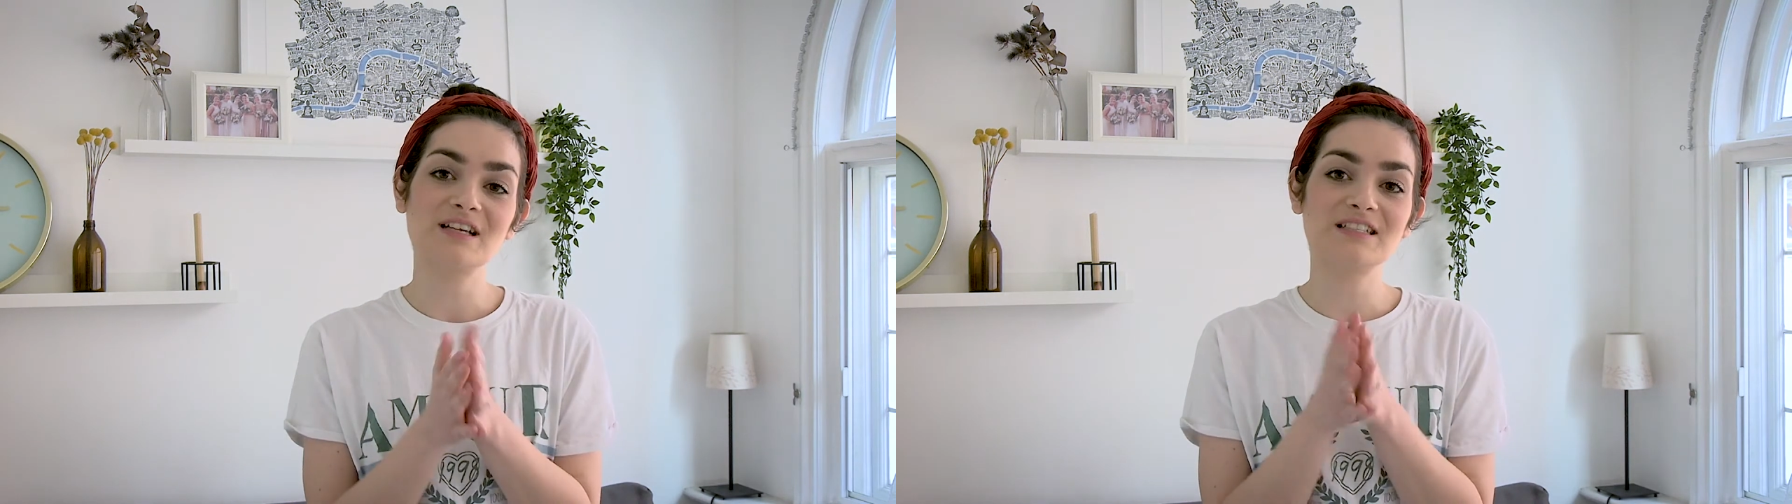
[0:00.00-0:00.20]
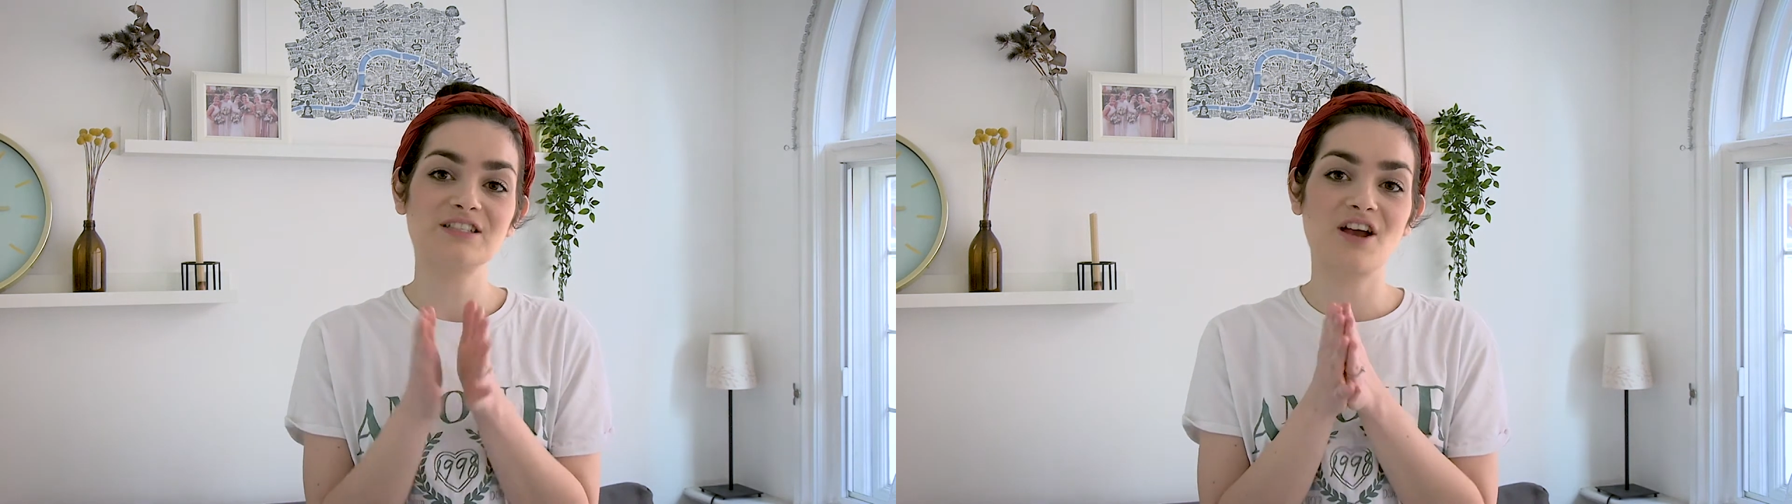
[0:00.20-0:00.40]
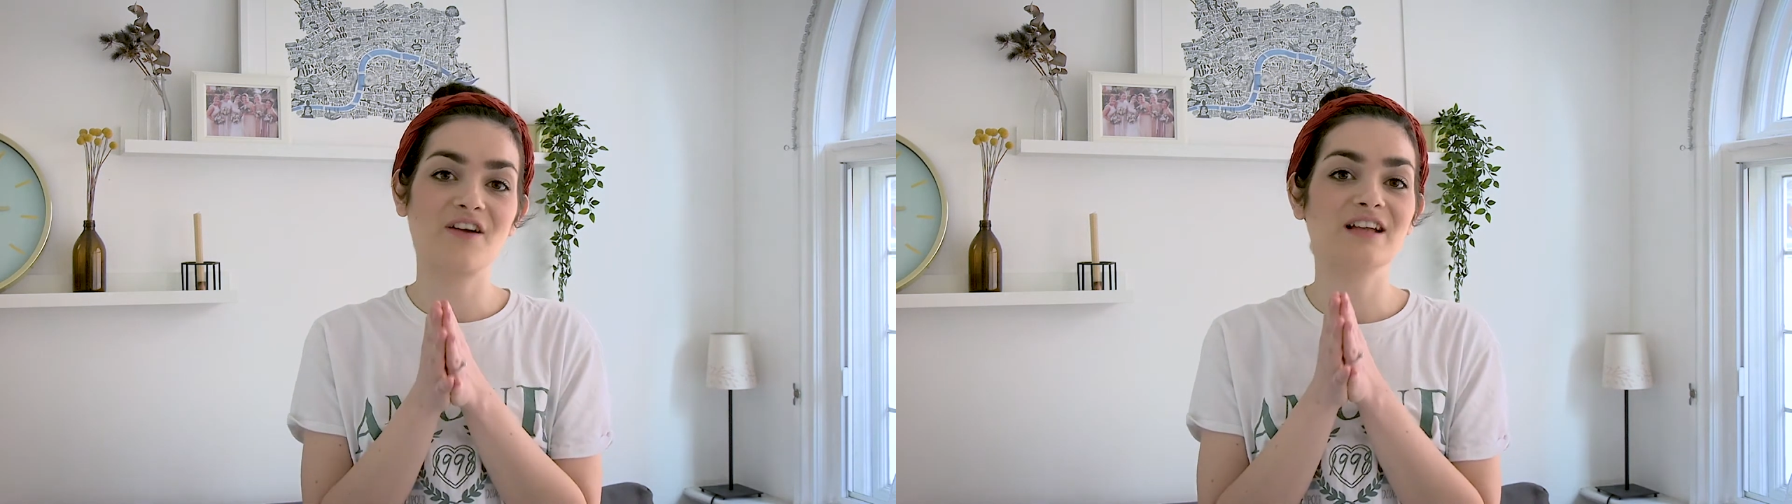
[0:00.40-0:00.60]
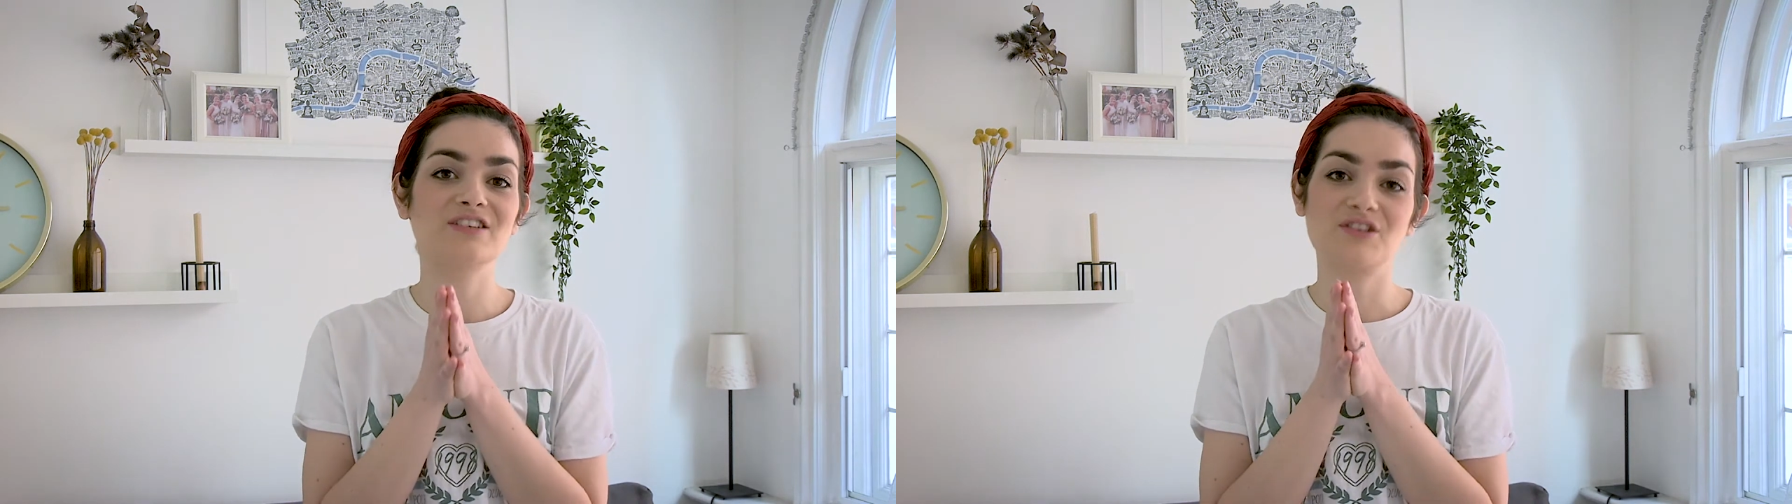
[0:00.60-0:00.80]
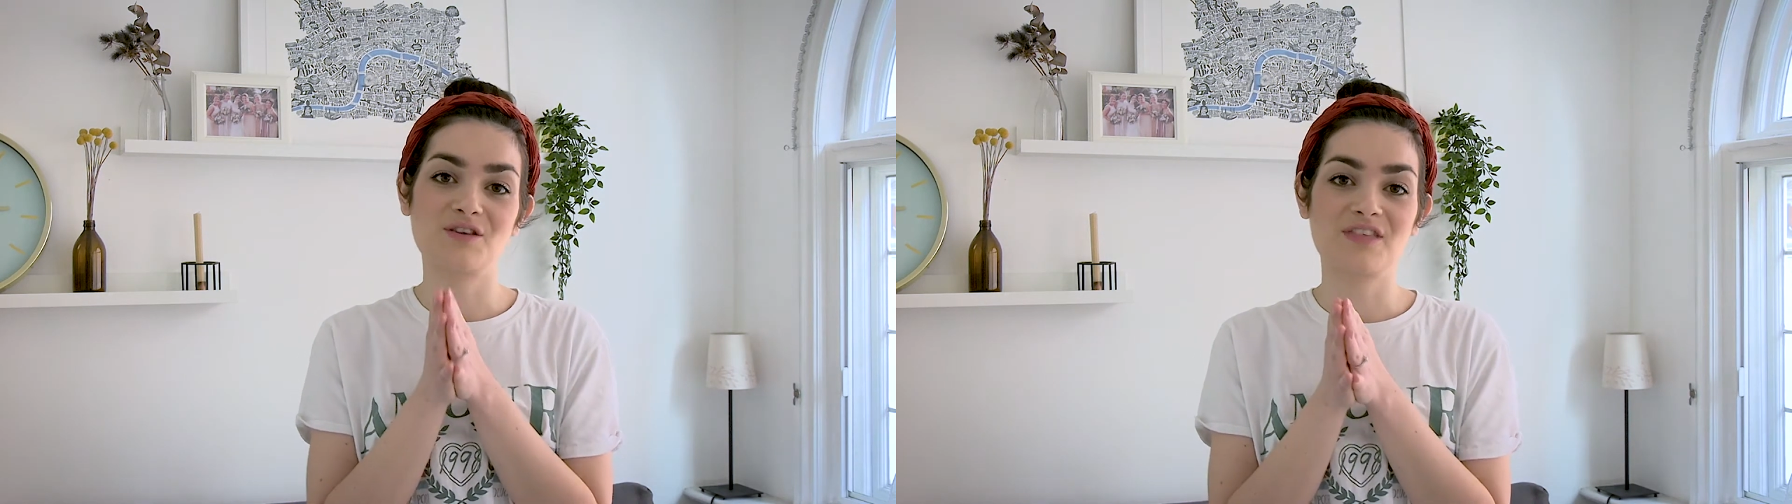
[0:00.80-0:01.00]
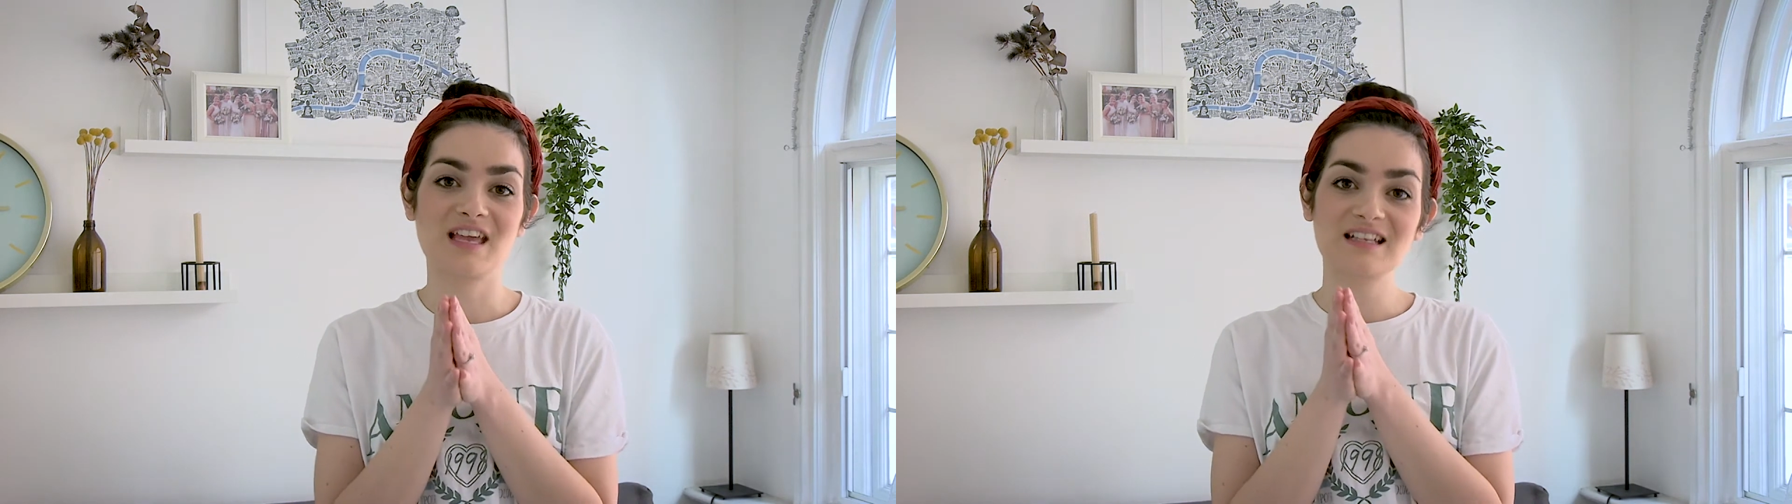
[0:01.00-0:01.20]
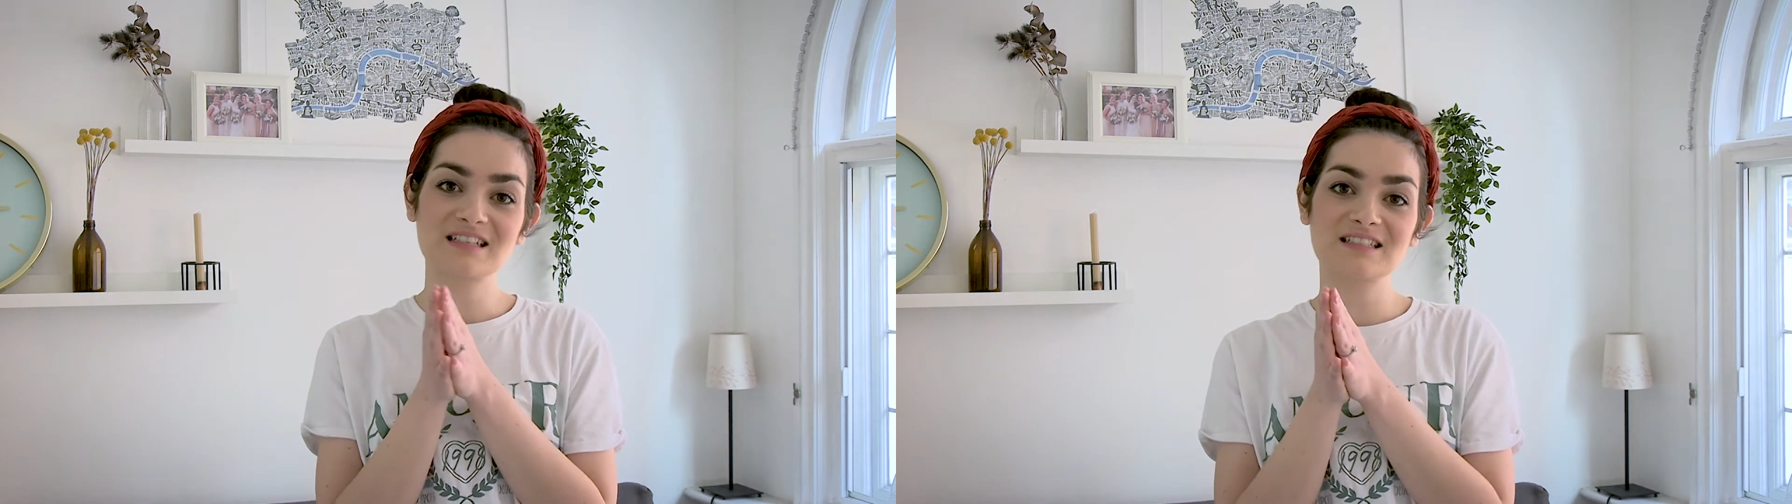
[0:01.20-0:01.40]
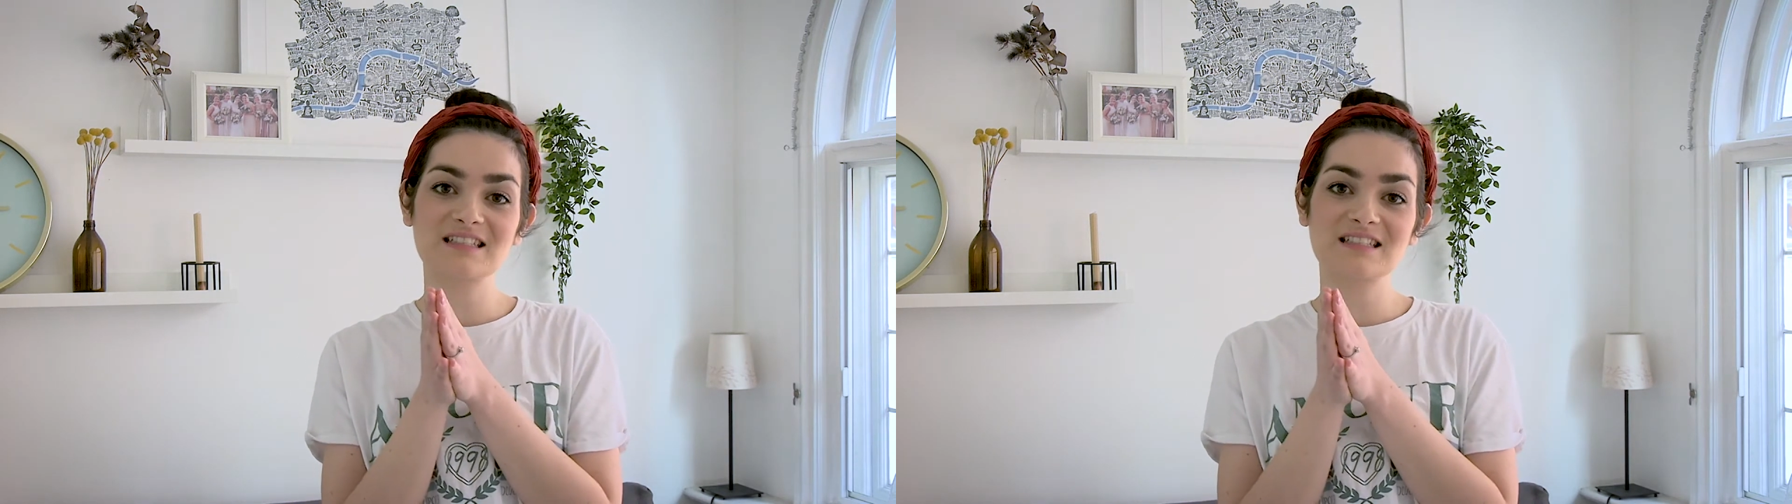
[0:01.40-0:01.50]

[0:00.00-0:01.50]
is stirring two things.